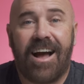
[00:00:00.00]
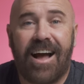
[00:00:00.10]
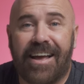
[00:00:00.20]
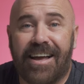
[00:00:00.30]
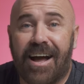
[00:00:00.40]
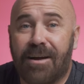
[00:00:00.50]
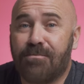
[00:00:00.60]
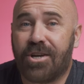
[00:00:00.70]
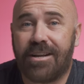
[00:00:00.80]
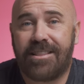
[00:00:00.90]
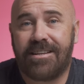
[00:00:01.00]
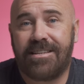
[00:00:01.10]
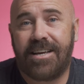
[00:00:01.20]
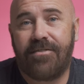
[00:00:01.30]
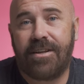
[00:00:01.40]
Hi, I'm Jonathan
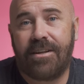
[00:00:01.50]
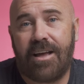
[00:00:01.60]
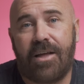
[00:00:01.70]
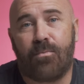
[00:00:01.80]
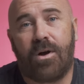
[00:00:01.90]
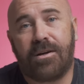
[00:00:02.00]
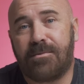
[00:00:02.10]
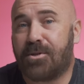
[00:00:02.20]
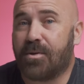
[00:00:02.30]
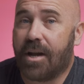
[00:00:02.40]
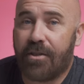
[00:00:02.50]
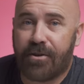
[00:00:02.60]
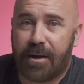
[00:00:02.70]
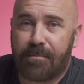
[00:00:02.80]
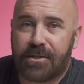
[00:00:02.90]
David, and welcome to
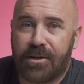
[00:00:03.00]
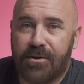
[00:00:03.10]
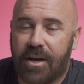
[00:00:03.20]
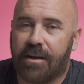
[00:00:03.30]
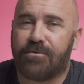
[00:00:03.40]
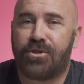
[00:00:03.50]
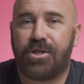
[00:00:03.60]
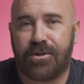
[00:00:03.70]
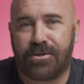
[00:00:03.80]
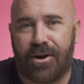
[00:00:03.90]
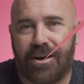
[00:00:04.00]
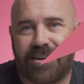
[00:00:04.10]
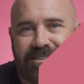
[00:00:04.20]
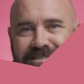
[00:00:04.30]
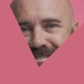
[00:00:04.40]
another episode of Shear Talk.